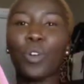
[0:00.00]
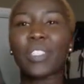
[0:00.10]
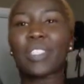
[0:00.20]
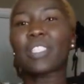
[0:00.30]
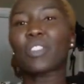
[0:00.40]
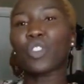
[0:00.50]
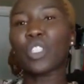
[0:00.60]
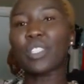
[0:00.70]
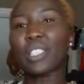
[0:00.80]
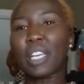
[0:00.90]
course, it's
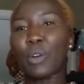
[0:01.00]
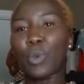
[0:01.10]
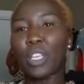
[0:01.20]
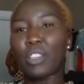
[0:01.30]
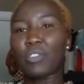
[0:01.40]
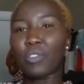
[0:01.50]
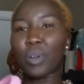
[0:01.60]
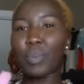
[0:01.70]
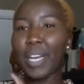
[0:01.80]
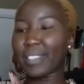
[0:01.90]
just a weave
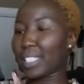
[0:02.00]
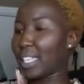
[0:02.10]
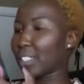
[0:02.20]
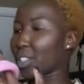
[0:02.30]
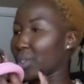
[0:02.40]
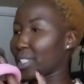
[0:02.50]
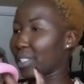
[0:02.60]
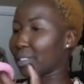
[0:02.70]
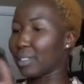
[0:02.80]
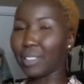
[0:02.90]
basket, so
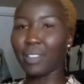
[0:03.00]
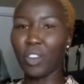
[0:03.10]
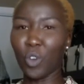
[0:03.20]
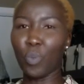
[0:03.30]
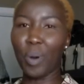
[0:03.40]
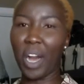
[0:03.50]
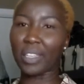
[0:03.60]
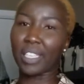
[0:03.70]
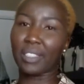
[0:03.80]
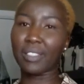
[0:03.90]
it's no
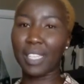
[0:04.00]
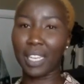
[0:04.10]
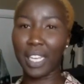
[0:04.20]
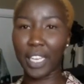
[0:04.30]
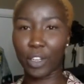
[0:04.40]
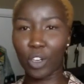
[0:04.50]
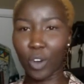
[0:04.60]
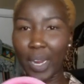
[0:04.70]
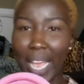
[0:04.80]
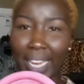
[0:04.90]
pockets in here
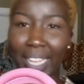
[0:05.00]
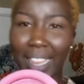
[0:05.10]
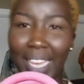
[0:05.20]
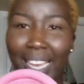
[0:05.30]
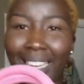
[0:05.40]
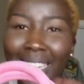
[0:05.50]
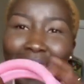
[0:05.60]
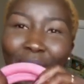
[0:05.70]
or anything.